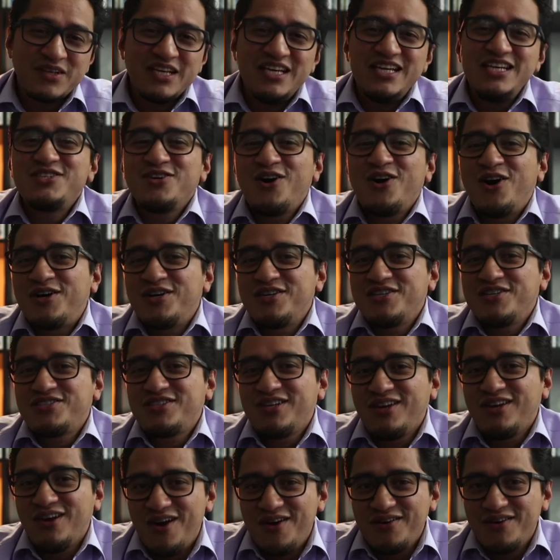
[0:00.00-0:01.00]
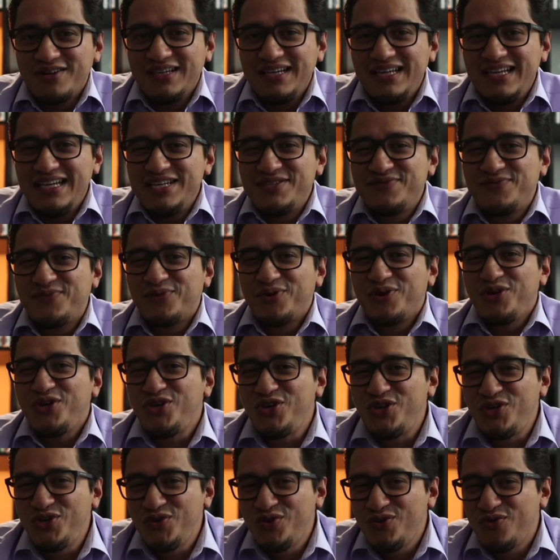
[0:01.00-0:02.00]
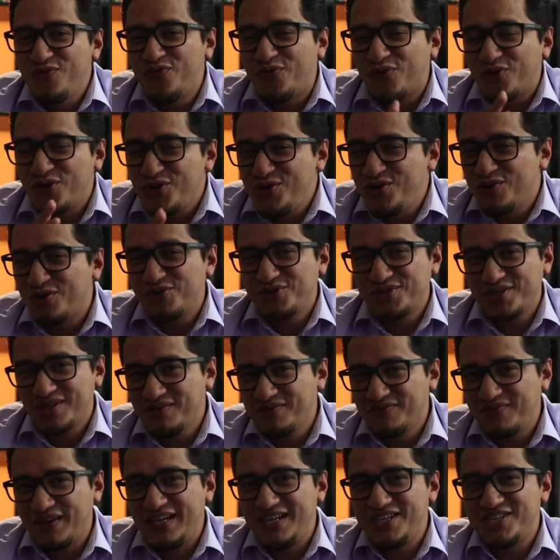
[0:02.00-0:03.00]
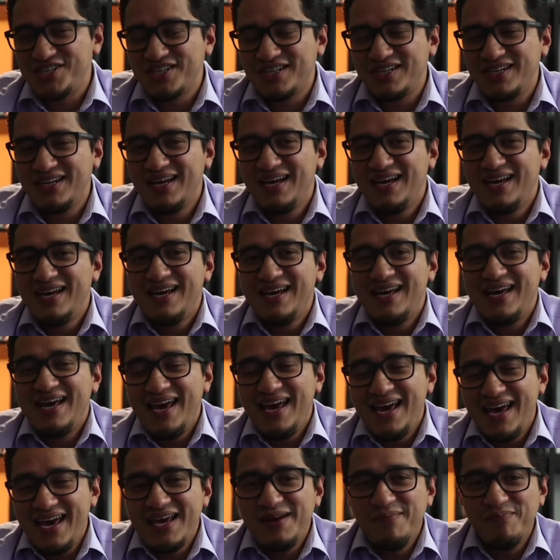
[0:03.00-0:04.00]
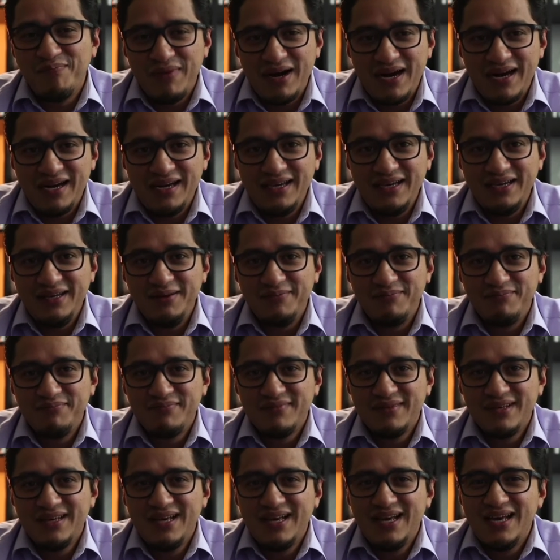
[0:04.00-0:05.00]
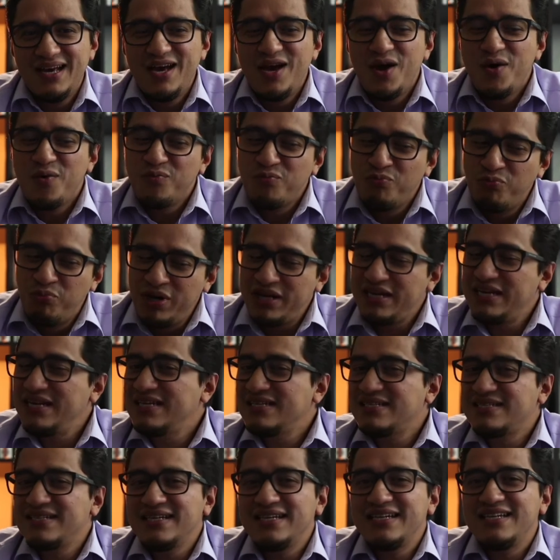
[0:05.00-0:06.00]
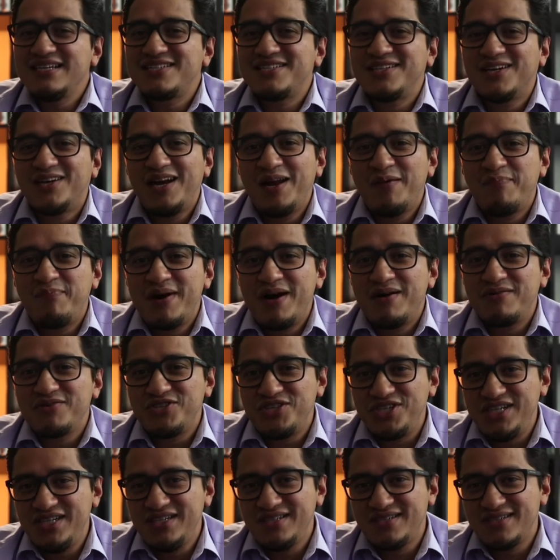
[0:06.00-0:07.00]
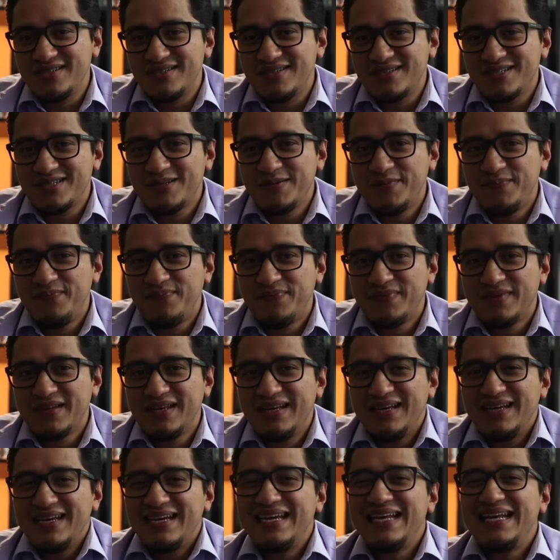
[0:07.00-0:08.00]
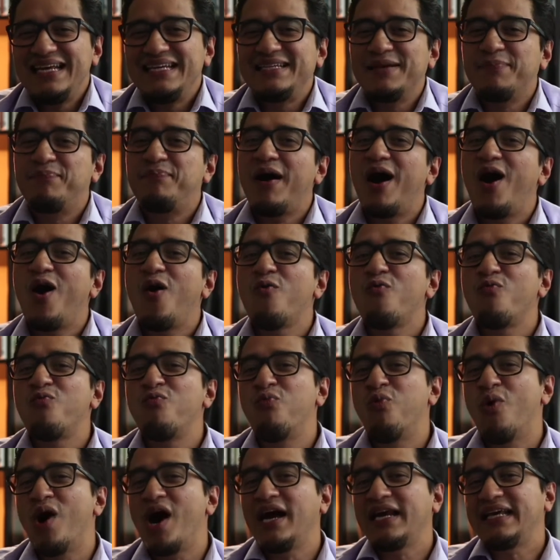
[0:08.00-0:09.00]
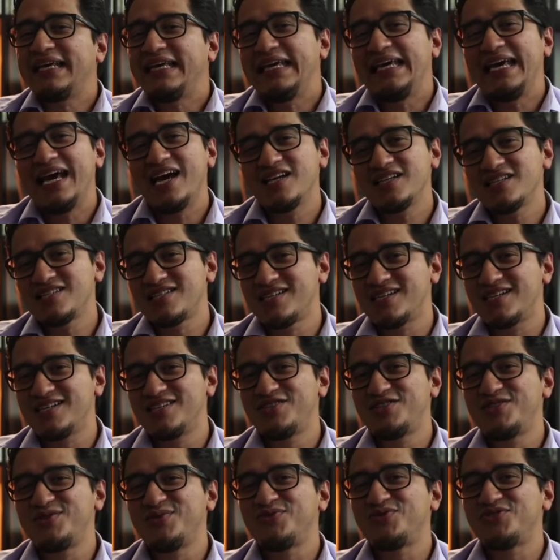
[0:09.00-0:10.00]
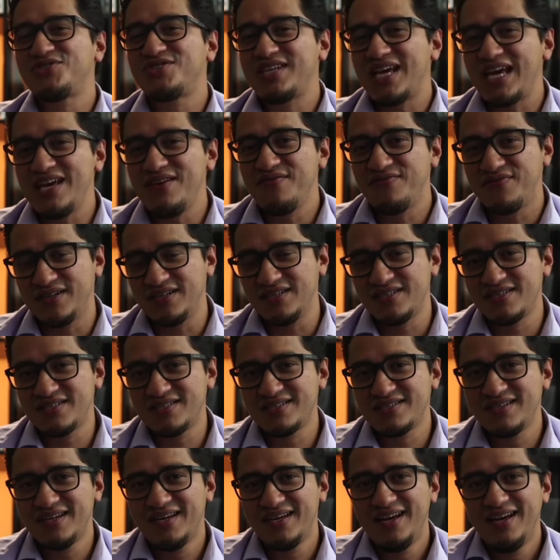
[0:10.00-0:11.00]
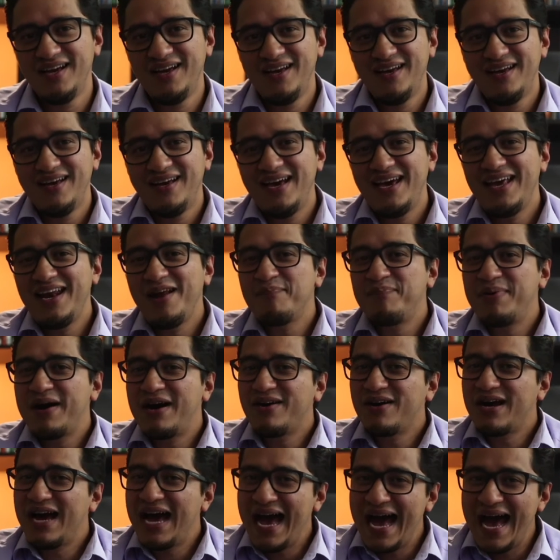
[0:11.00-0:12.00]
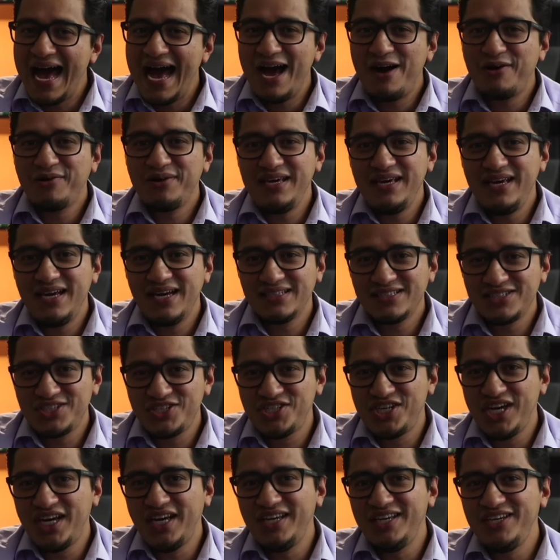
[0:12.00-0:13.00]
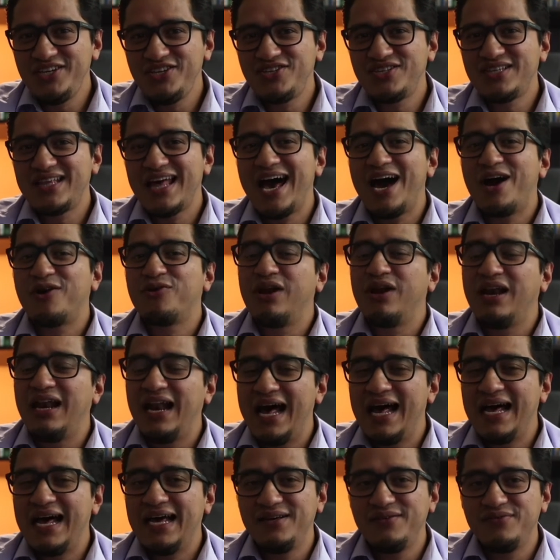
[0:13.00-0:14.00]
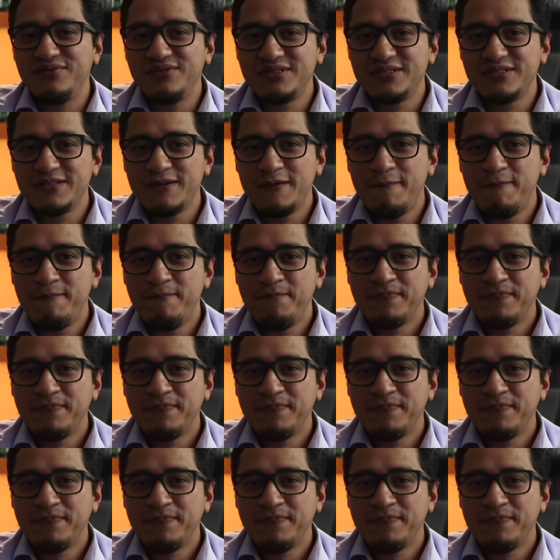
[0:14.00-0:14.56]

His heart's longing is for your salvation and mine. Witnessing is all about Jesus. It is about what He has done to save us and about how He has changed our lives.